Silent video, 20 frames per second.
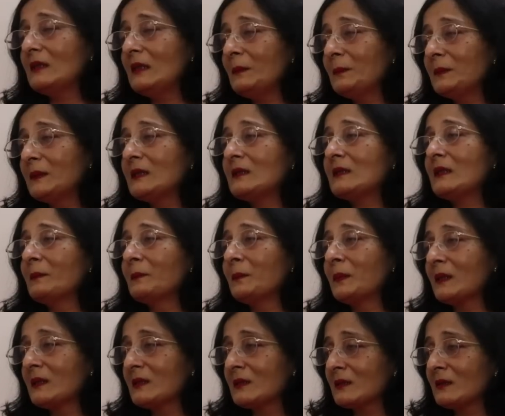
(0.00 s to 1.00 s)
keep the
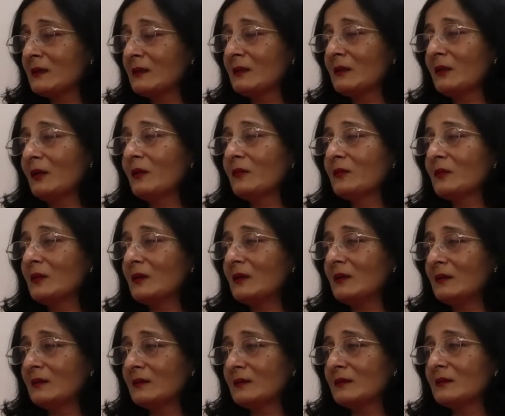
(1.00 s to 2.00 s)
temperature of the
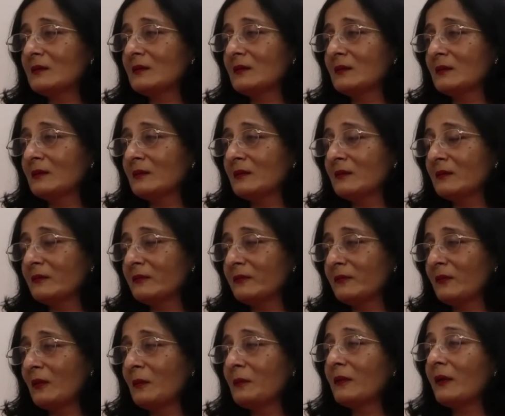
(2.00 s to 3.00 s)
earth
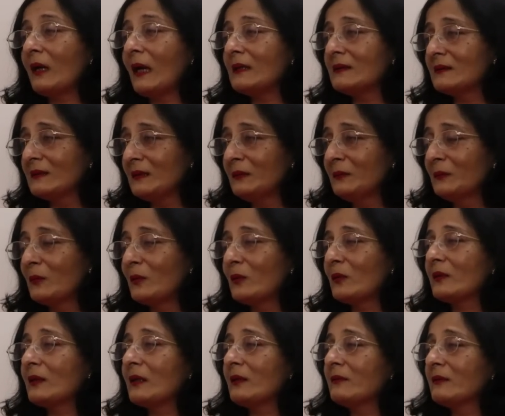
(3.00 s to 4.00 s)
from rising
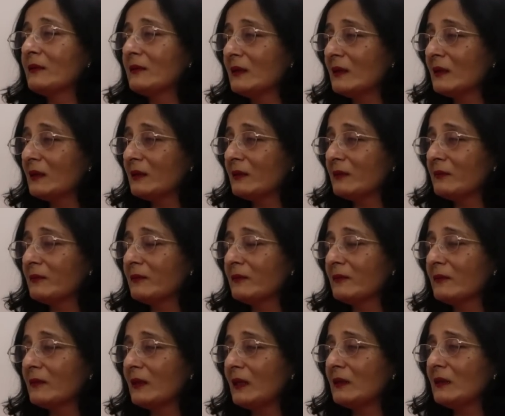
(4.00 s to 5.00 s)
more than
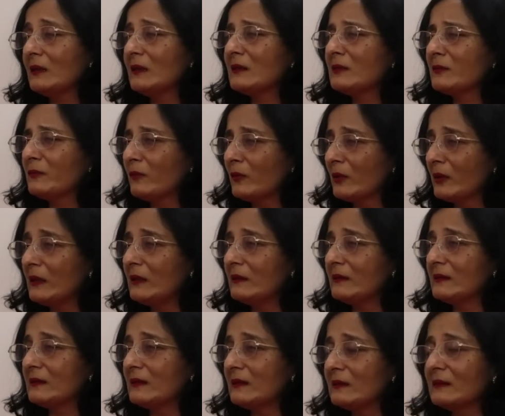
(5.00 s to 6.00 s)
I think it's 4
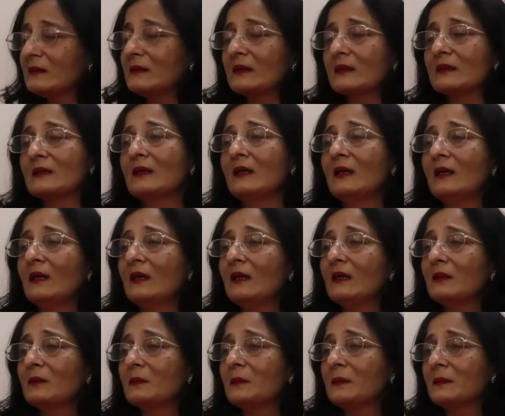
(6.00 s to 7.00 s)
degrees, isn't it?
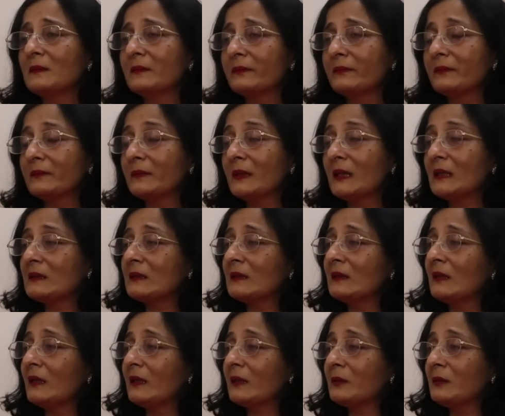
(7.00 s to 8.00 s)
But
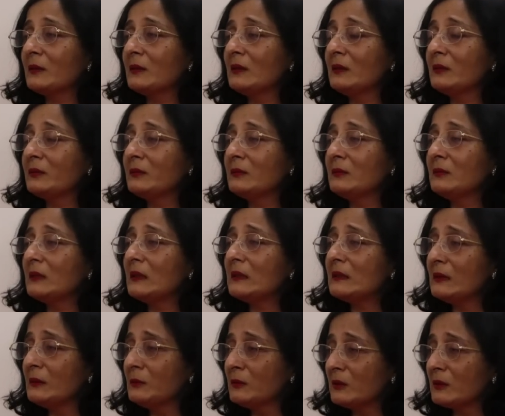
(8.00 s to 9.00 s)
according to
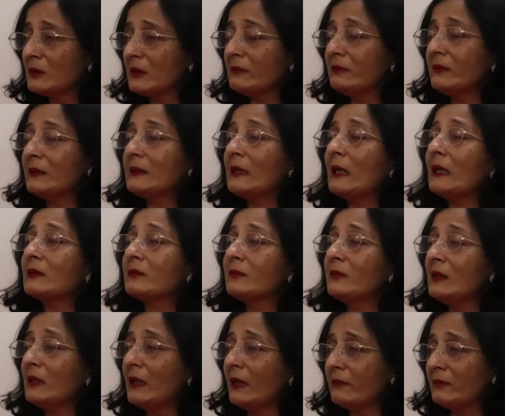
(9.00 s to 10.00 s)
EC mode, even that
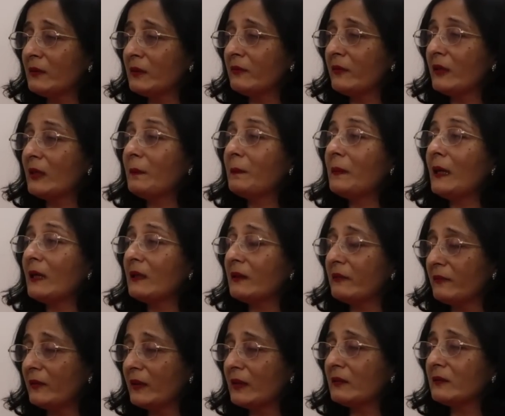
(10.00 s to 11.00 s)
will have a very bad
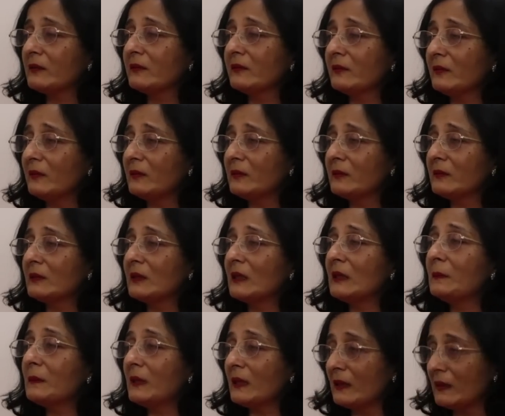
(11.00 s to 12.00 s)
effect on the
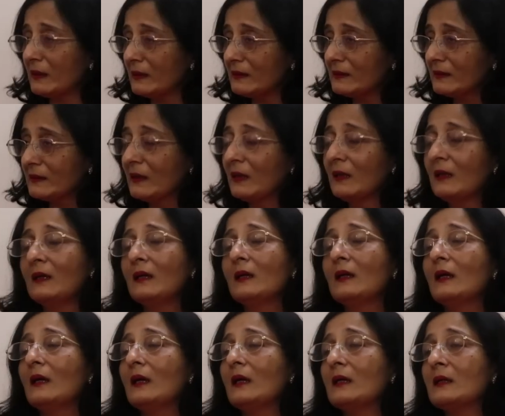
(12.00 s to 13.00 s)
Himalayas.
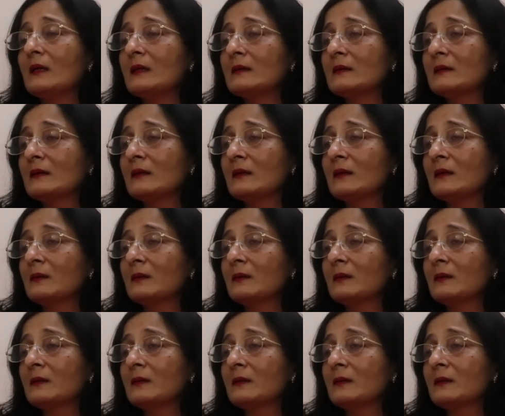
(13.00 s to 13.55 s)
And